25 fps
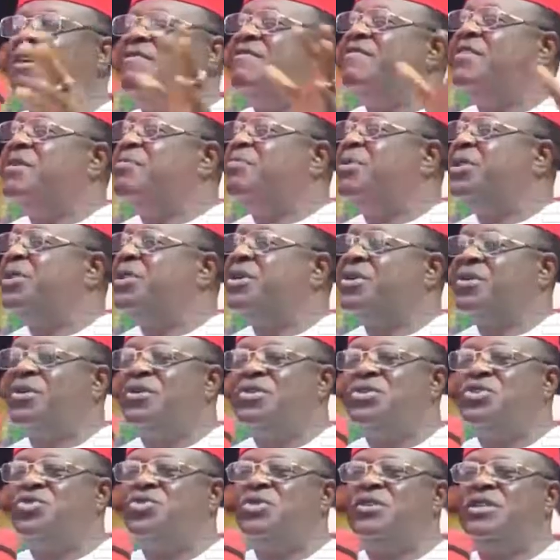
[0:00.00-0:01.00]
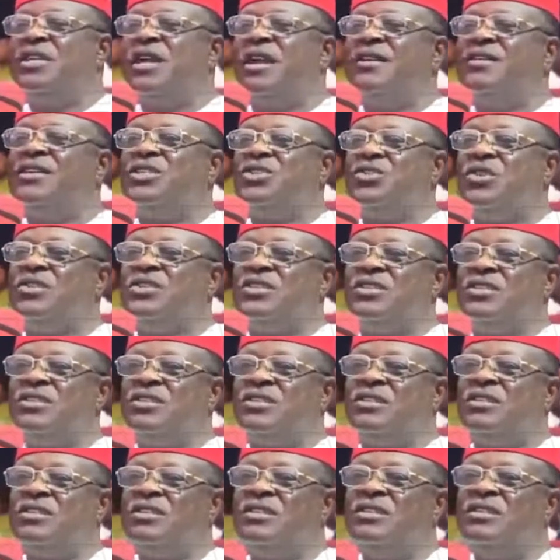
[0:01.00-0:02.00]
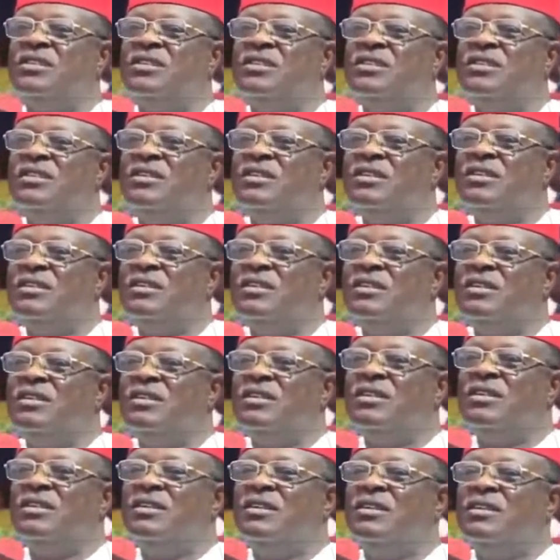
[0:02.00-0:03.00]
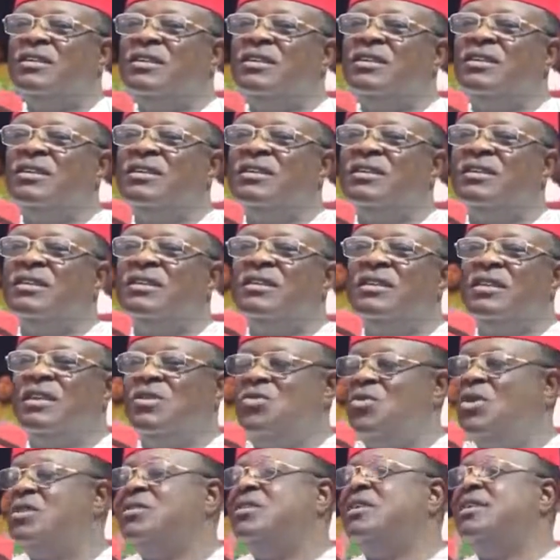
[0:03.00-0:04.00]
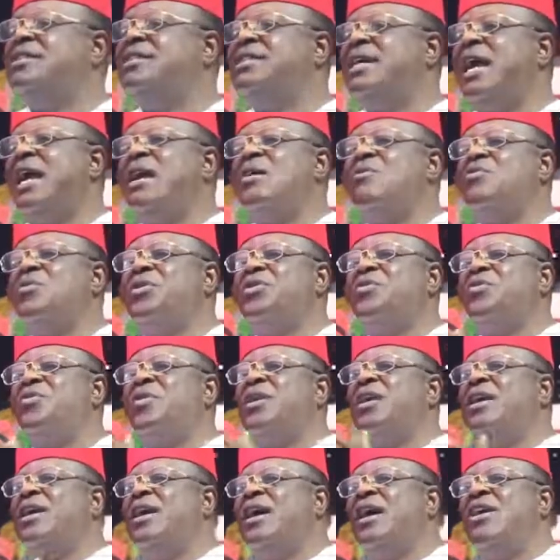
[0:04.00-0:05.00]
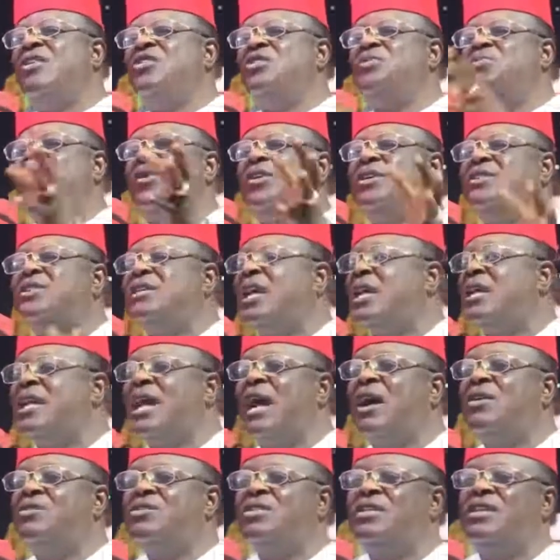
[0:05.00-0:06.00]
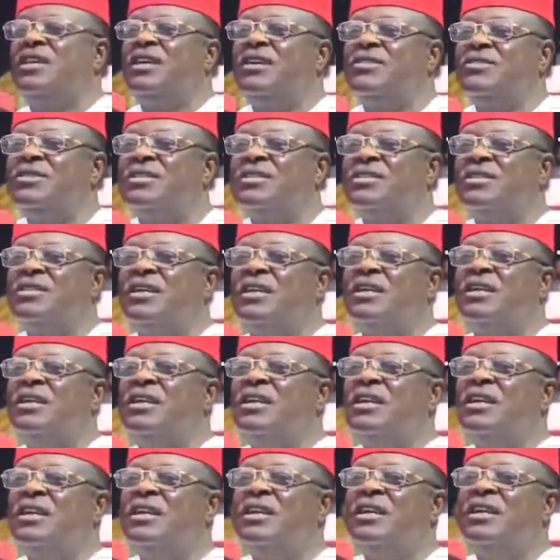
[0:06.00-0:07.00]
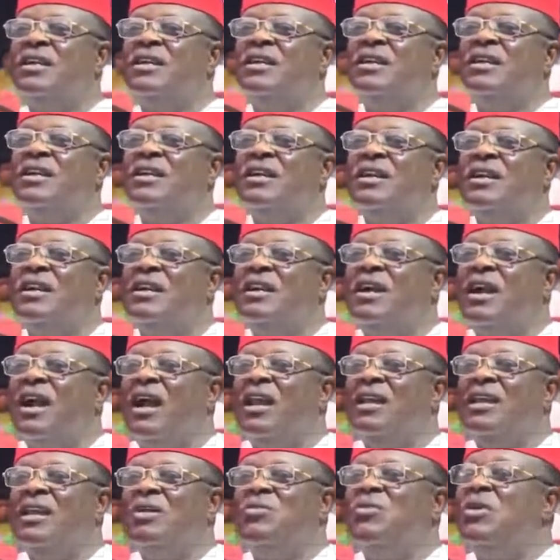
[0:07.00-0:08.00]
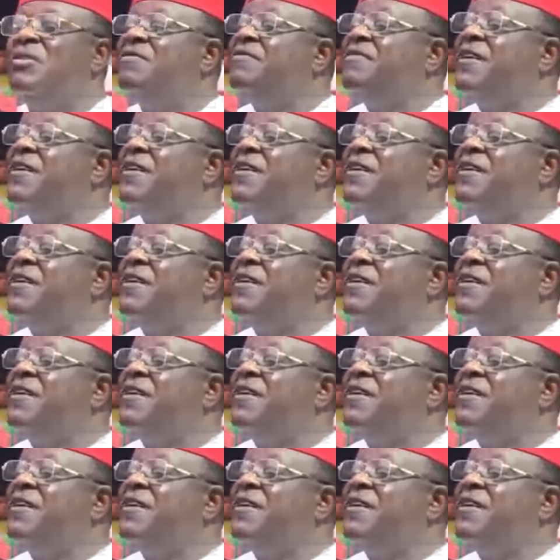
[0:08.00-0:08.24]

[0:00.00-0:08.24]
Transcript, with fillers: let everybody control their resources. There was a time we were houseboys and housegirls, and